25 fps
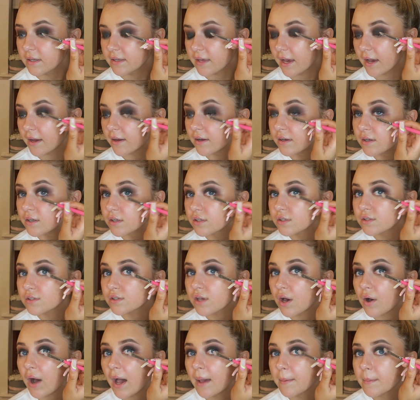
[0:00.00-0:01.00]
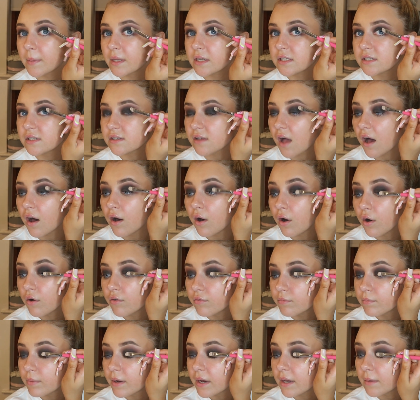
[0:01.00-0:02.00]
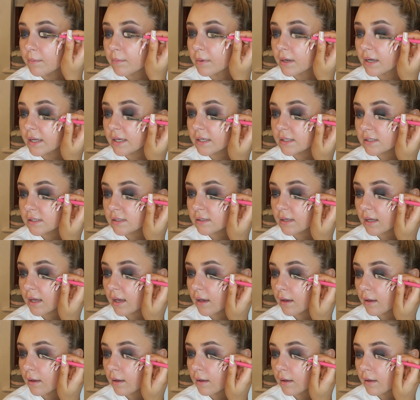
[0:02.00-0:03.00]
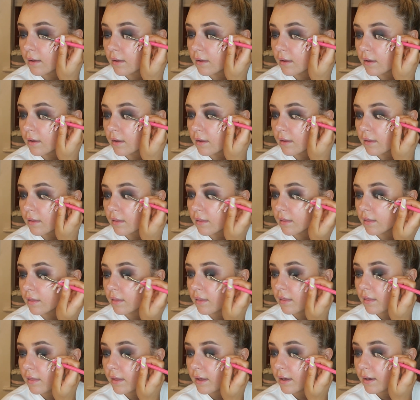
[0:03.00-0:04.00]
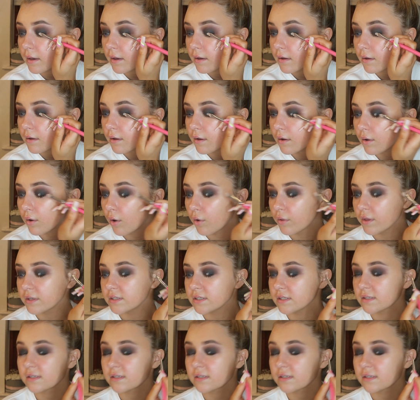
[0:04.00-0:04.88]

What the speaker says: Yeah, so I'm gonna start off by placing it there. Oh, this